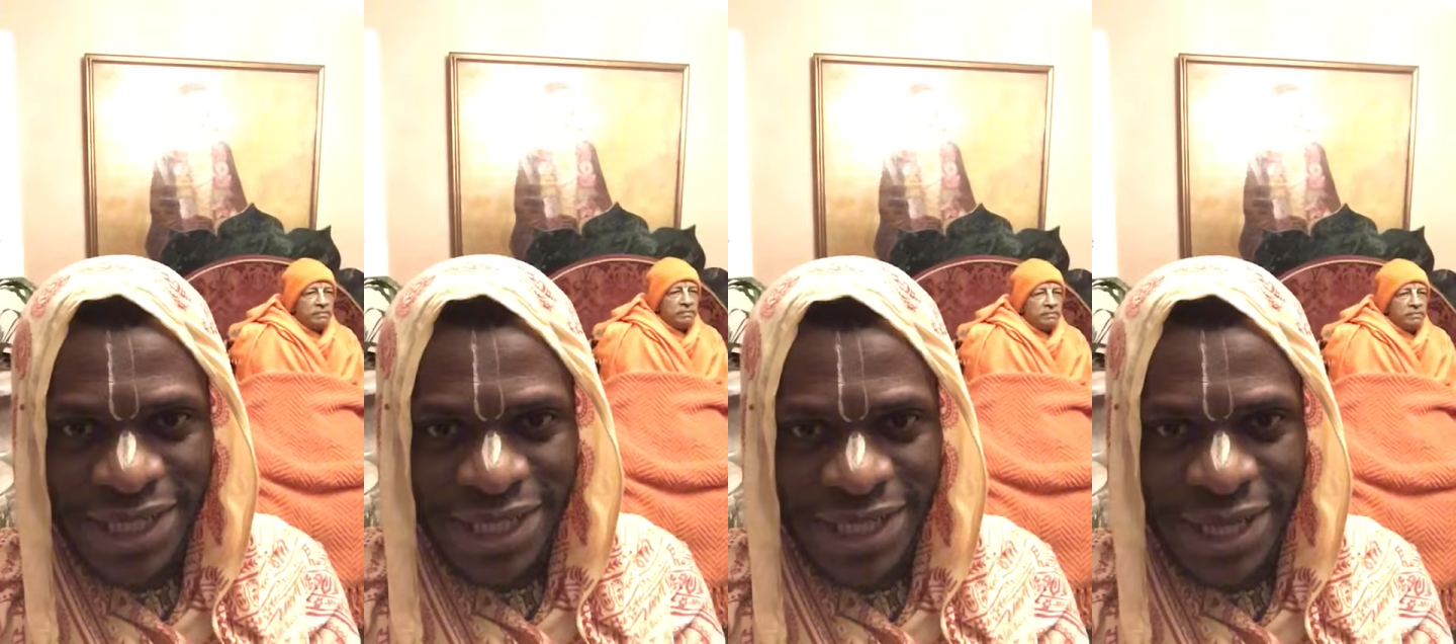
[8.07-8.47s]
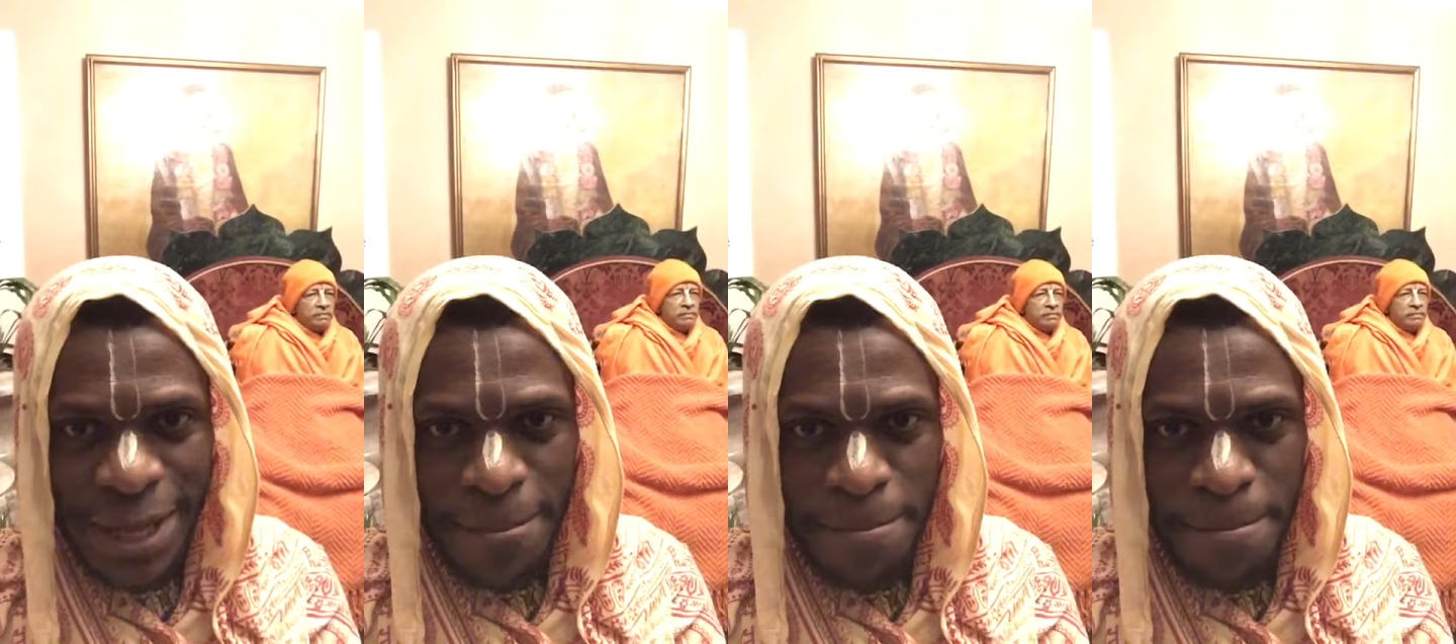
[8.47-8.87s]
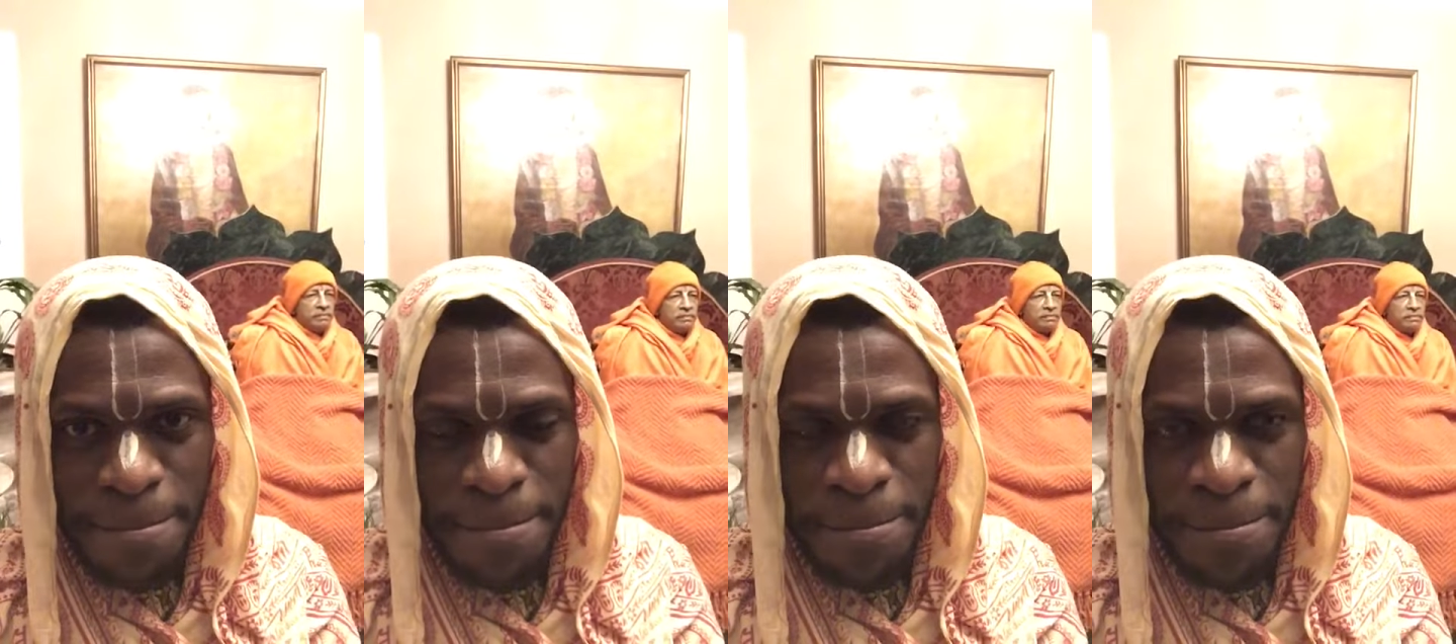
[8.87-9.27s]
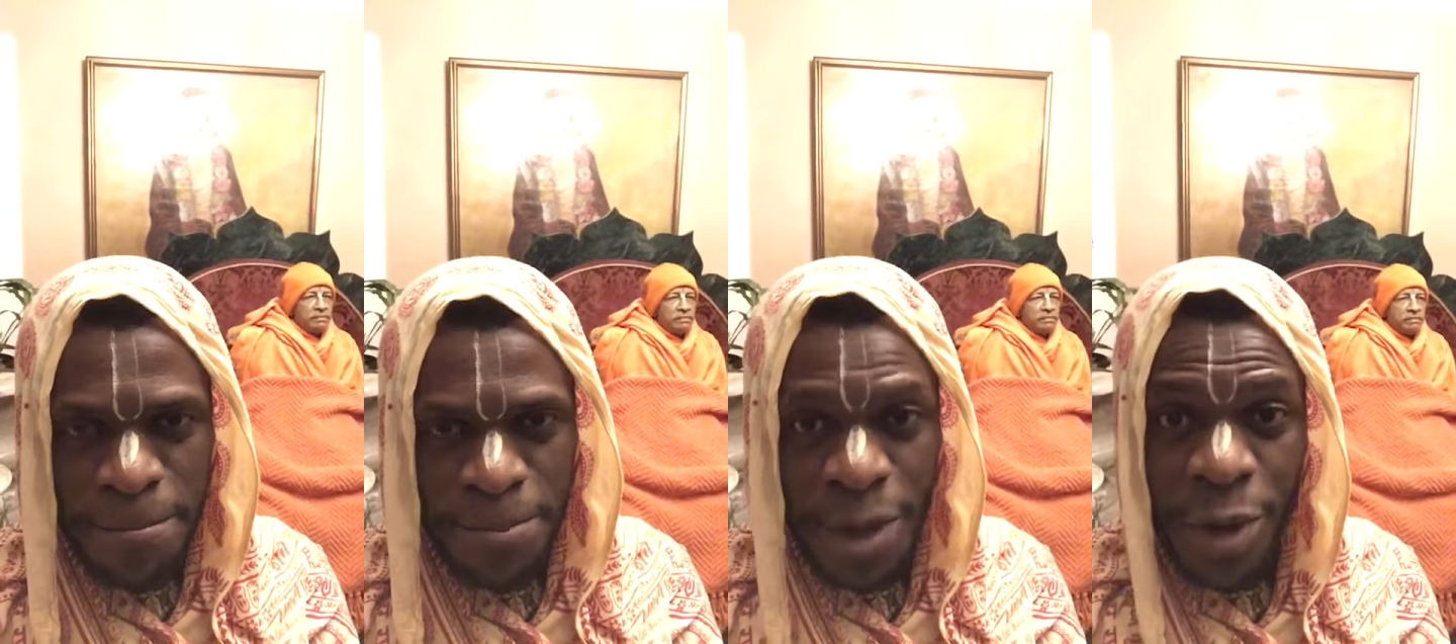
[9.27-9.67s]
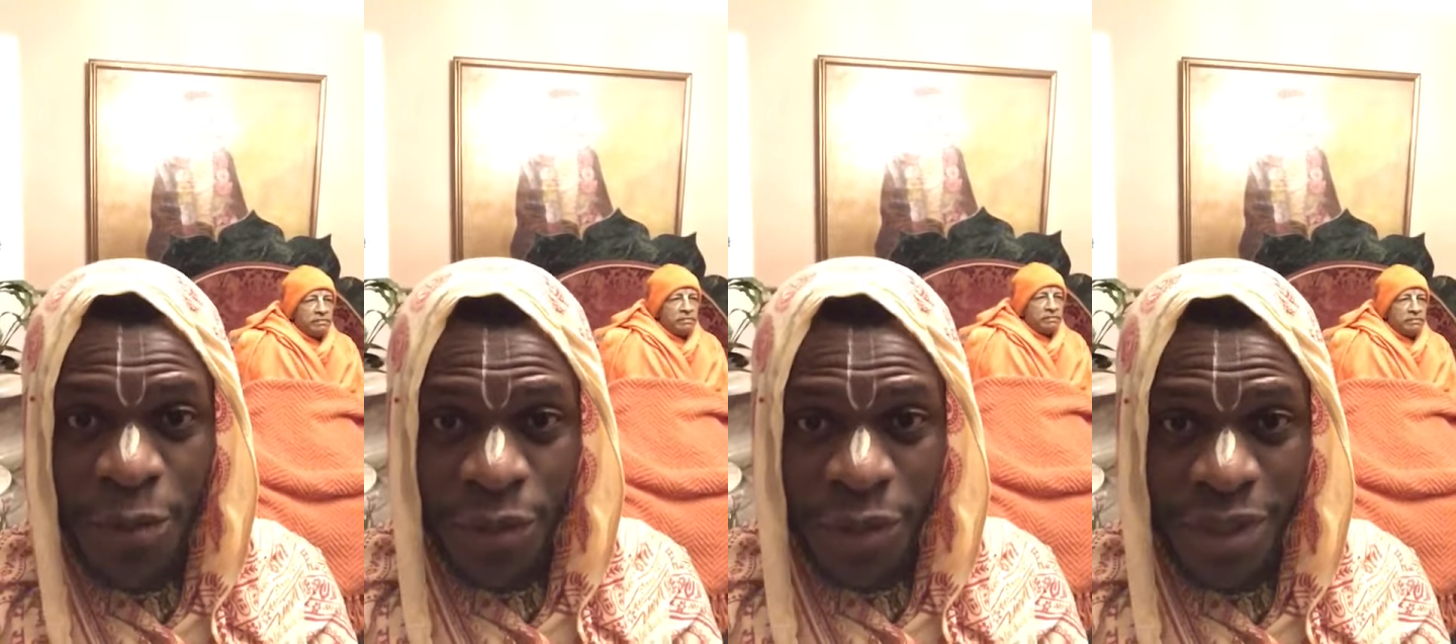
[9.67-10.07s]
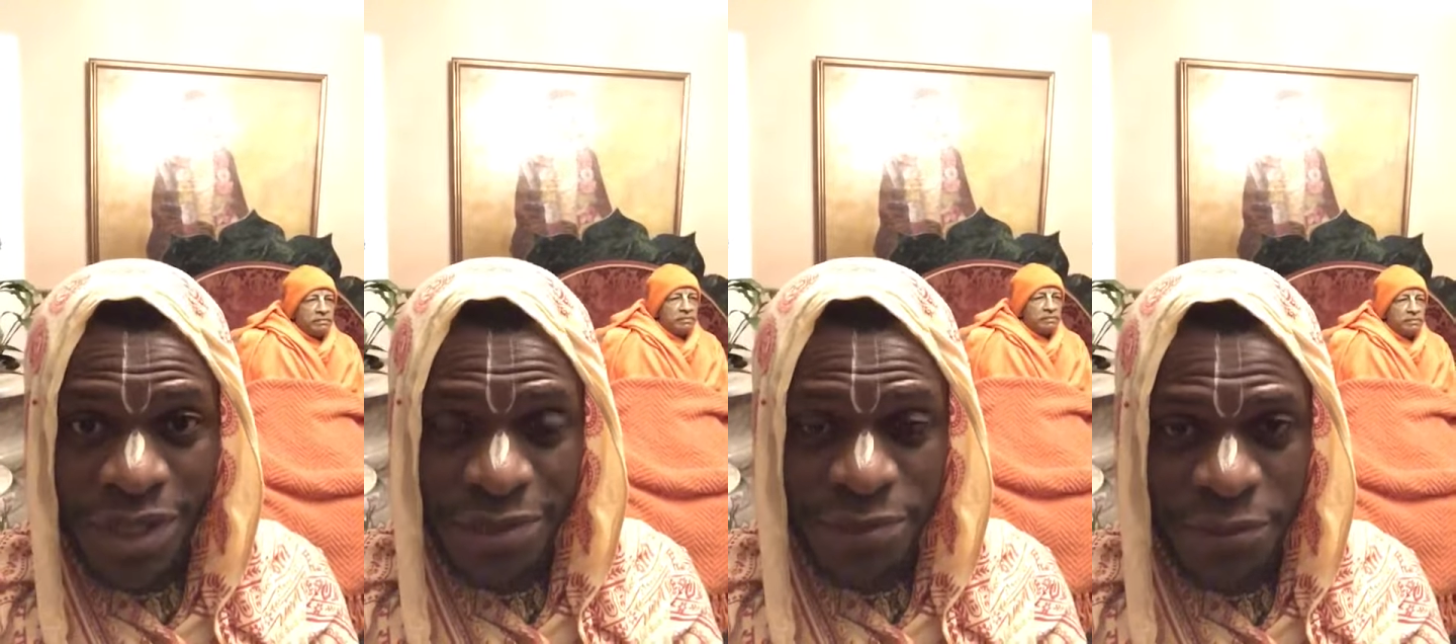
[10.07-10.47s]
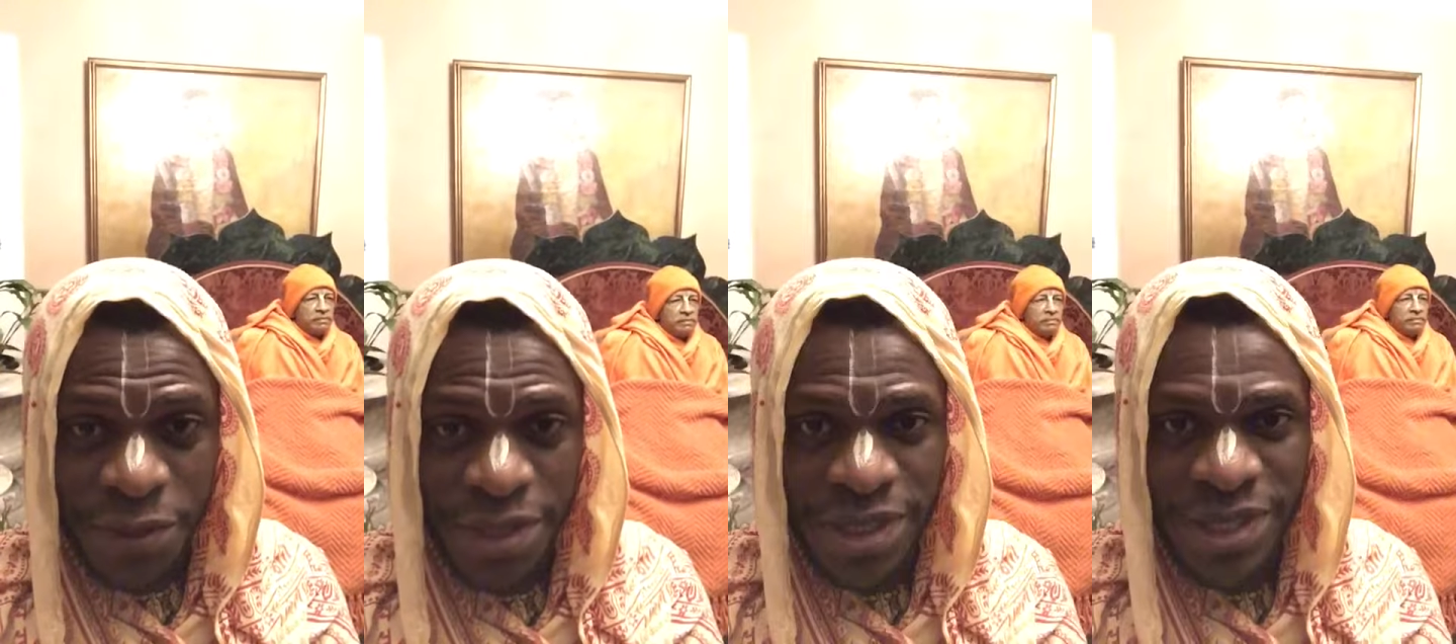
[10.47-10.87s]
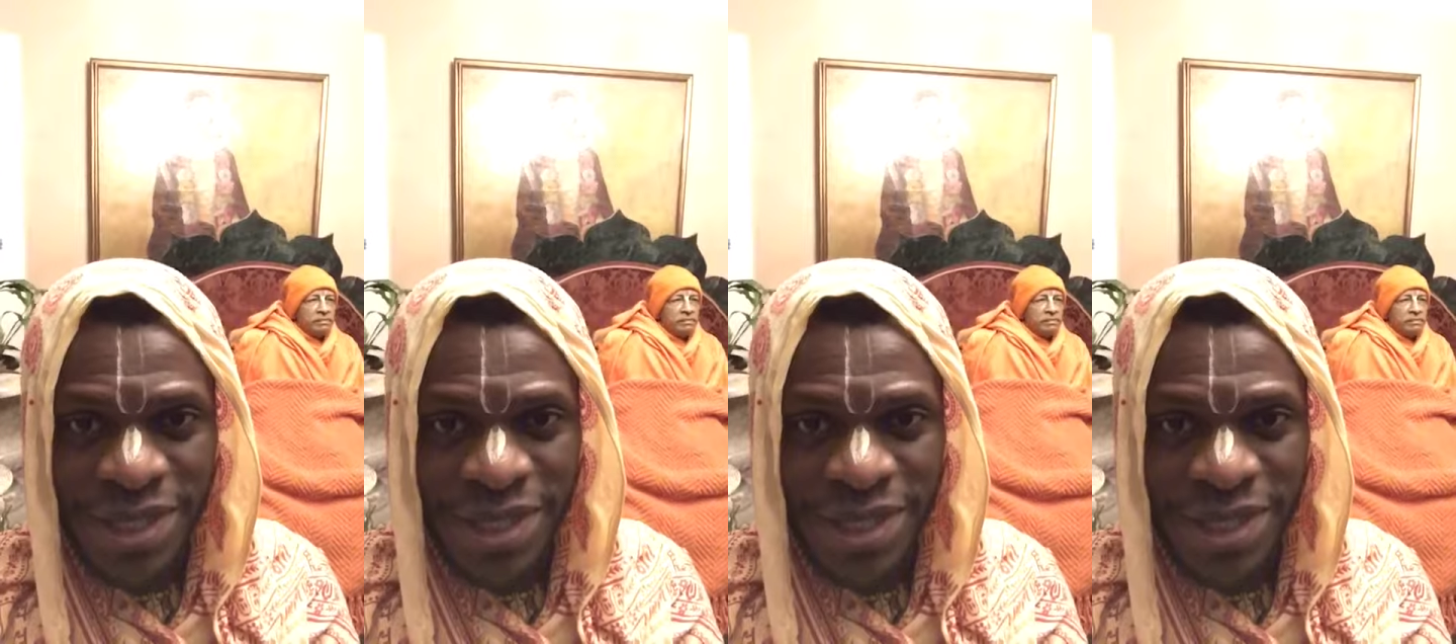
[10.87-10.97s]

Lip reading: and I hope you all are keeping well.